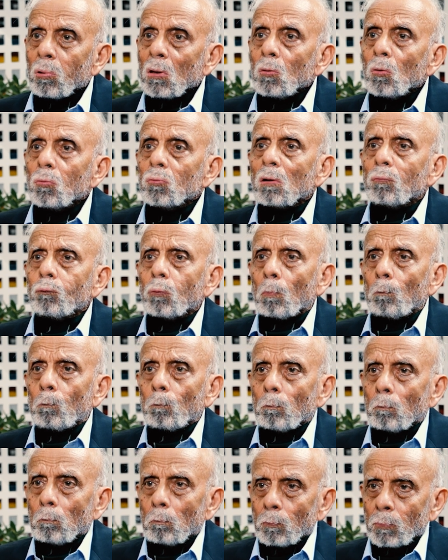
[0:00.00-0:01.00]
We use it for
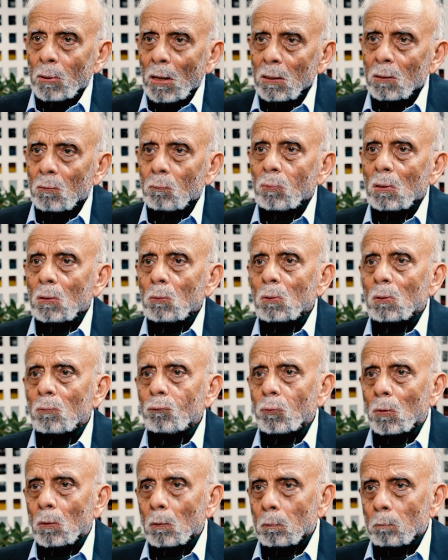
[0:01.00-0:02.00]
death, we use it
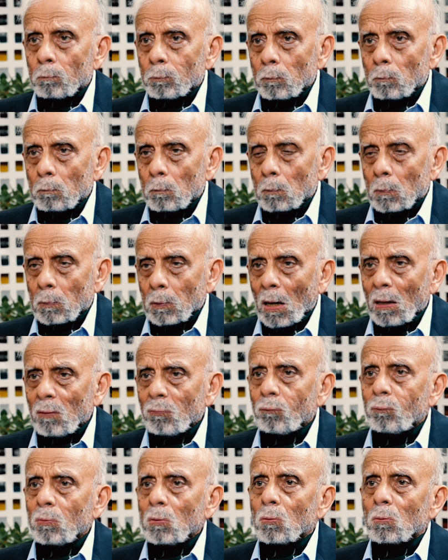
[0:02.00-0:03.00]
for life,
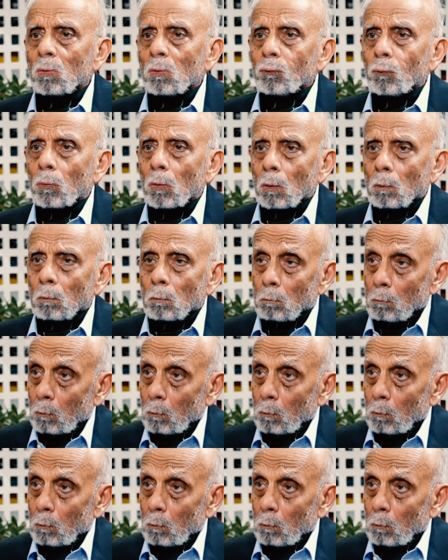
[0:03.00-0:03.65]
we use it for